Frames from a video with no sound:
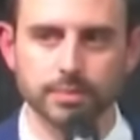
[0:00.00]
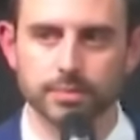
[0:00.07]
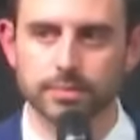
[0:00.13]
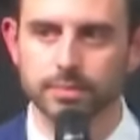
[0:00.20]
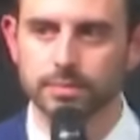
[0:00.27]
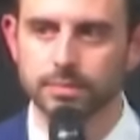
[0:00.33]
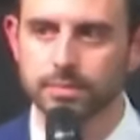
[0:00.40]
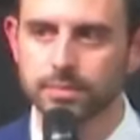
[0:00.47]

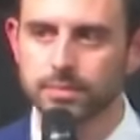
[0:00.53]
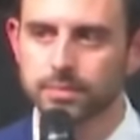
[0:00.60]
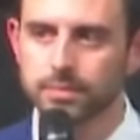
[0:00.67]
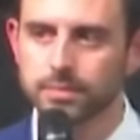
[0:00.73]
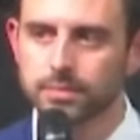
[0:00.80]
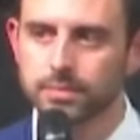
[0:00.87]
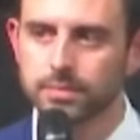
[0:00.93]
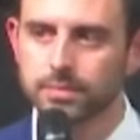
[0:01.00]

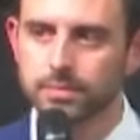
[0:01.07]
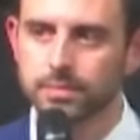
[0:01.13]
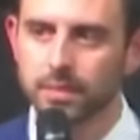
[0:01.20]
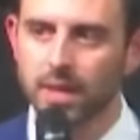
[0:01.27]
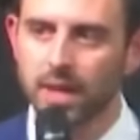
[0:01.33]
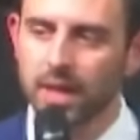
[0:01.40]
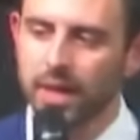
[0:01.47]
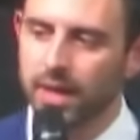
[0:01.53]

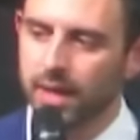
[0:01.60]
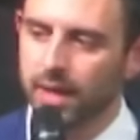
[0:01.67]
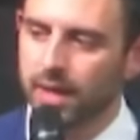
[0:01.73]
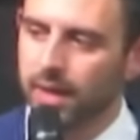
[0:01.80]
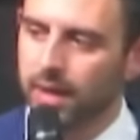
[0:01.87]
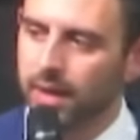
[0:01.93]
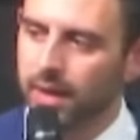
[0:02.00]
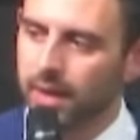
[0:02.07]

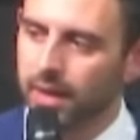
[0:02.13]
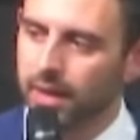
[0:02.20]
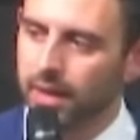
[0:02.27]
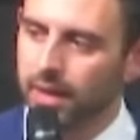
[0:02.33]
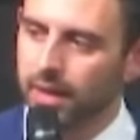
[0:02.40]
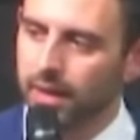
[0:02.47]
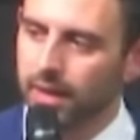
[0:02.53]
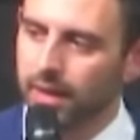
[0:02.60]
[no speech]